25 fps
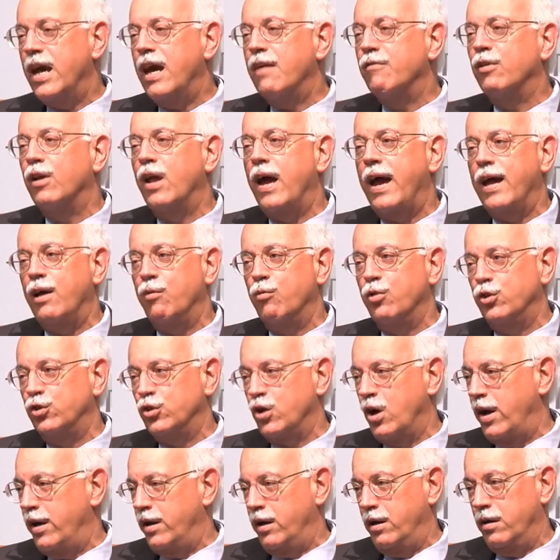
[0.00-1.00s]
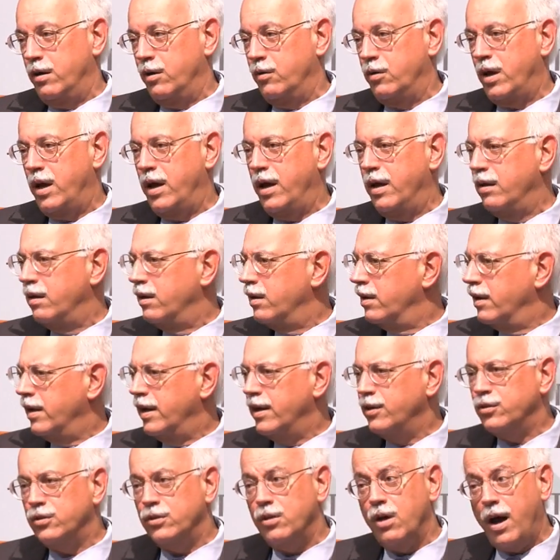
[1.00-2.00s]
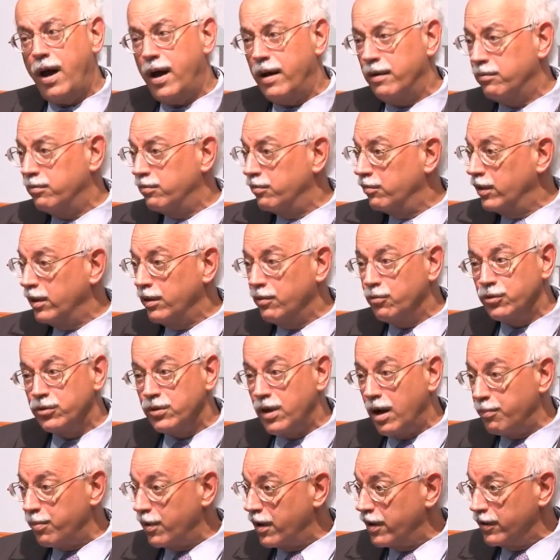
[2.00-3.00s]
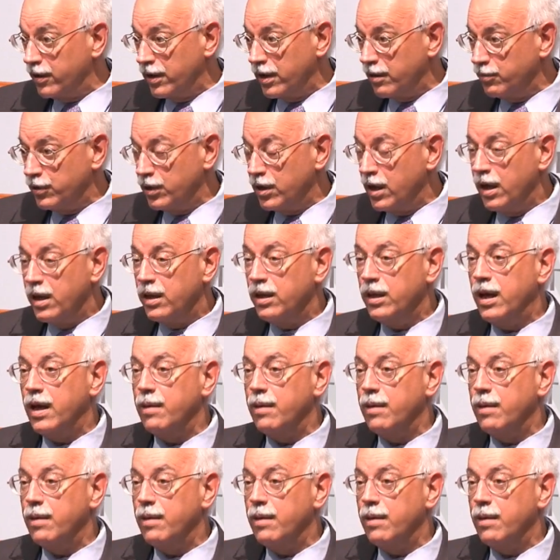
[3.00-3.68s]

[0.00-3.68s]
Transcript: they have language on it, okay? It's not, it was not part of the MD.